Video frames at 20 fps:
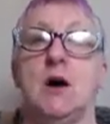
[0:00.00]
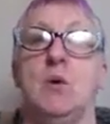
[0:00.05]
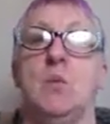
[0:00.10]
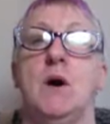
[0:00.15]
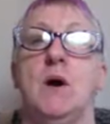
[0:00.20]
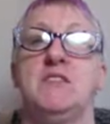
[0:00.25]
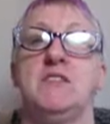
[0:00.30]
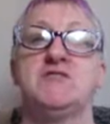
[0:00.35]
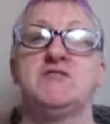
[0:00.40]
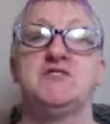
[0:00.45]

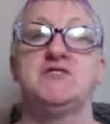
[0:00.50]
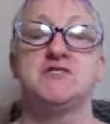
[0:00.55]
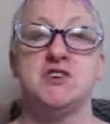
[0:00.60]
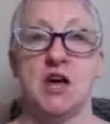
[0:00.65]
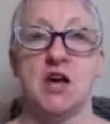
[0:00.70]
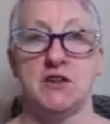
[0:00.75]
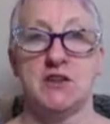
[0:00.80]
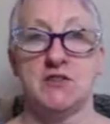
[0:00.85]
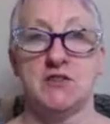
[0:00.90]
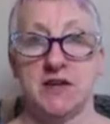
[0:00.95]
when
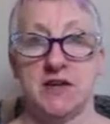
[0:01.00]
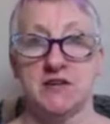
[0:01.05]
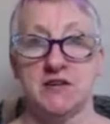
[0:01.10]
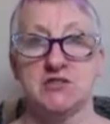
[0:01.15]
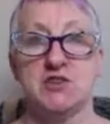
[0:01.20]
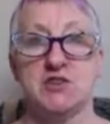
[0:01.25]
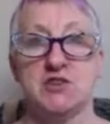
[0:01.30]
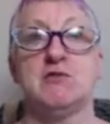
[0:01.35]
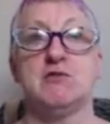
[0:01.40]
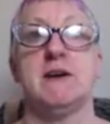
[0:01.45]
certain things
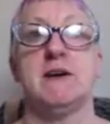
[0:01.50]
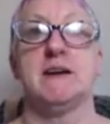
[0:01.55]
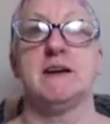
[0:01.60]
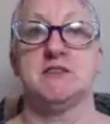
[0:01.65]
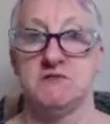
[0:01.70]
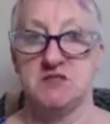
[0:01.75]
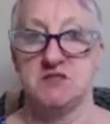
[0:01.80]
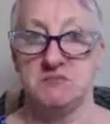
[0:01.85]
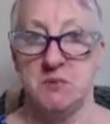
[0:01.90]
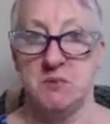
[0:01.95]
create
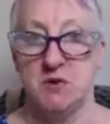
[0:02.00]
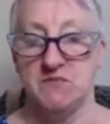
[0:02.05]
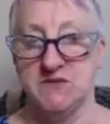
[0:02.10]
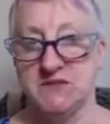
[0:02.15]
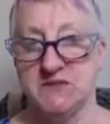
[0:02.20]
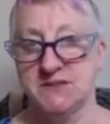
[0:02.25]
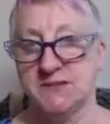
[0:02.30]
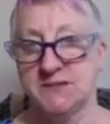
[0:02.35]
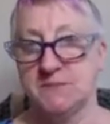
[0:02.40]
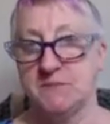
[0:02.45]
a
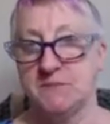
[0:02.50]
response.